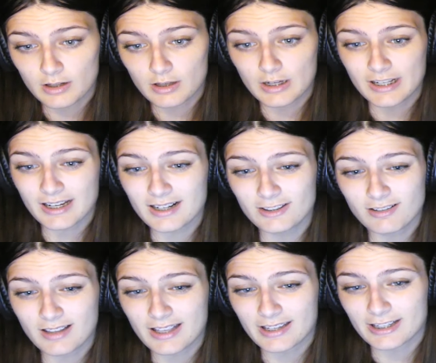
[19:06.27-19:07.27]
And it kind of looked
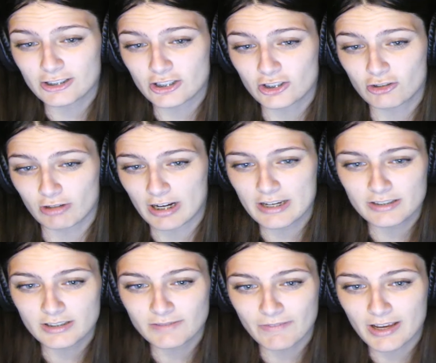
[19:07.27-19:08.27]
like it just grazed
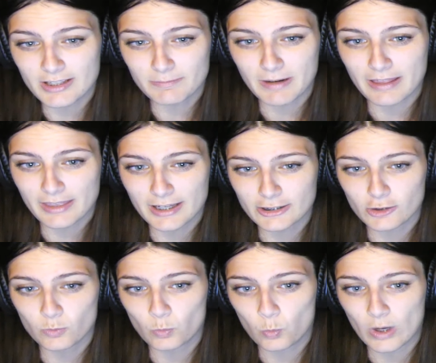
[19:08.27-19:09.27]
his face, but I think it
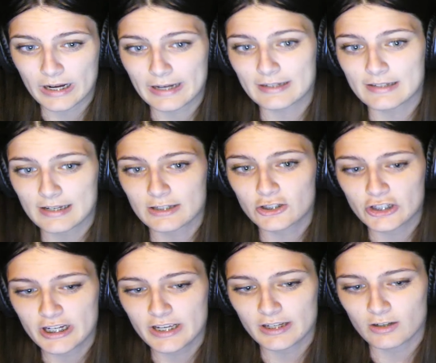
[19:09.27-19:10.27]
just went into his
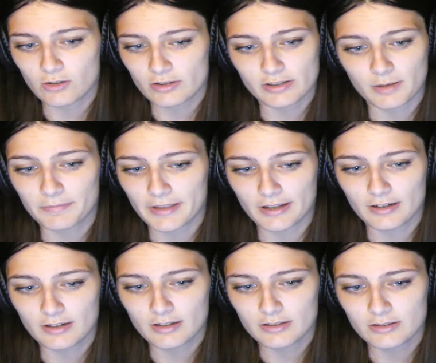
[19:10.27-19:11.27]
cheek or
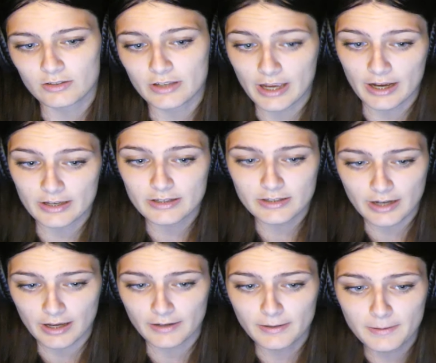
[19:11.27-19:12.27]
something. So yeah, he's
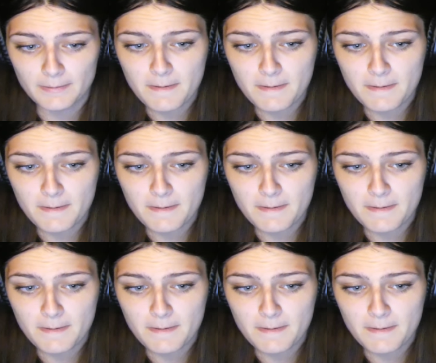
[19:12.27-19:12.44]
dead.